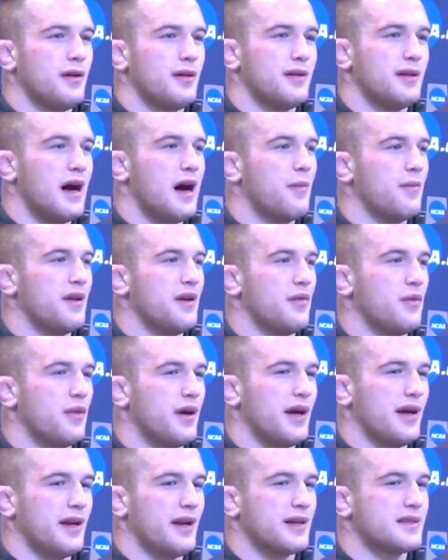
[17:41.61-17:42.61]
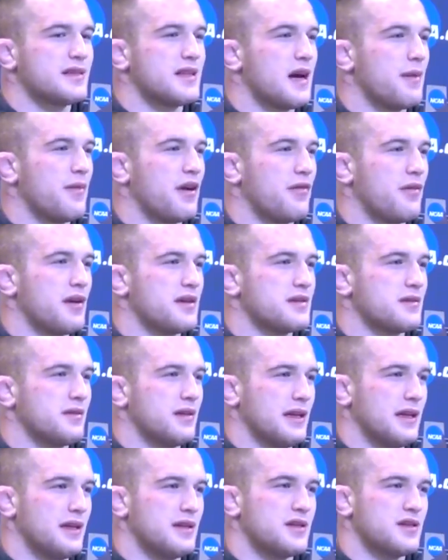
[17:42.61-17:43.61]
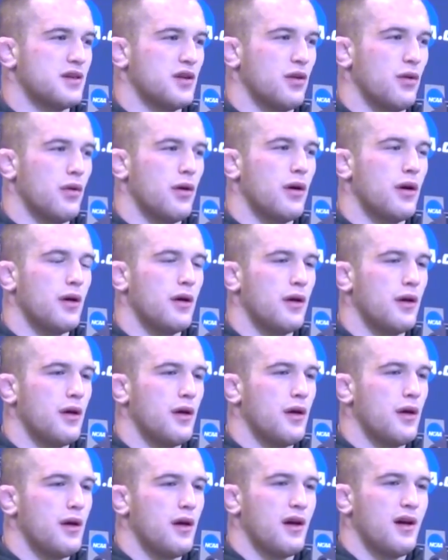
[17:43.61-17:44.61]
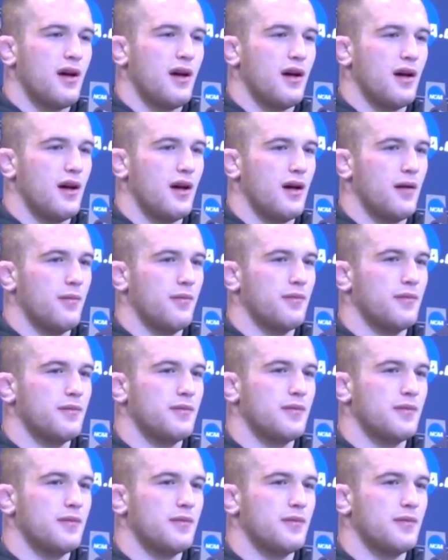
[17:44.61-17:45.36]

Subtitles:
dominant way next time I wrestle in it. So the